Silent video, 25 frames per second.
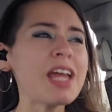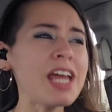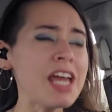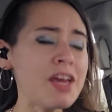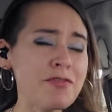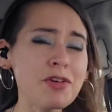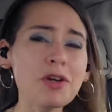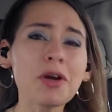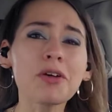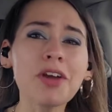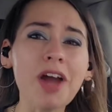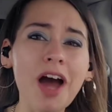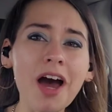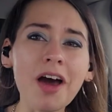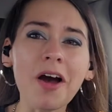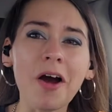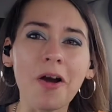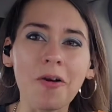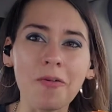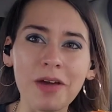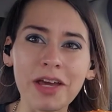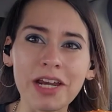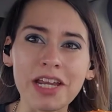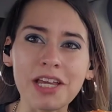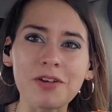If you're not
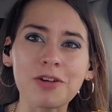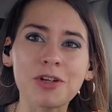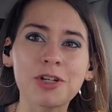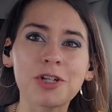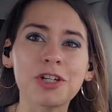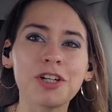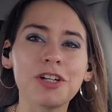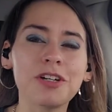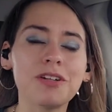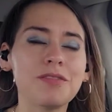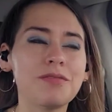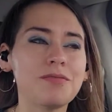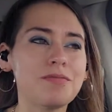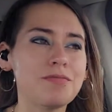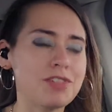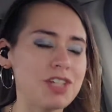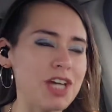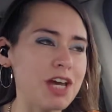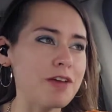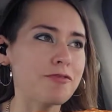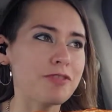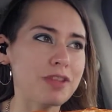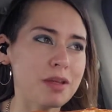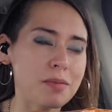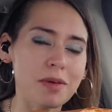already, you should
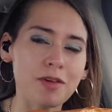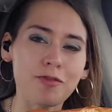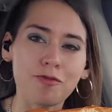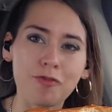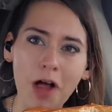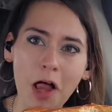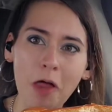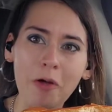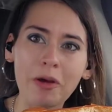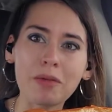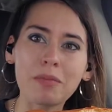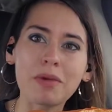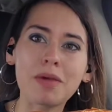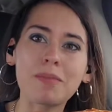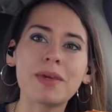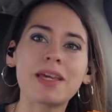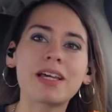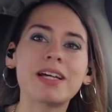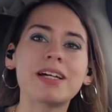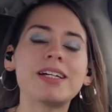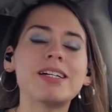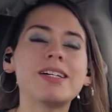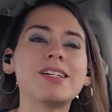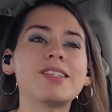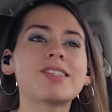definitely be following me
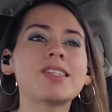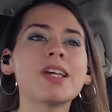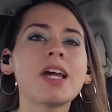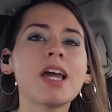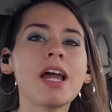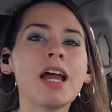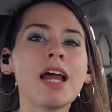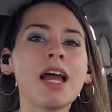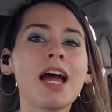because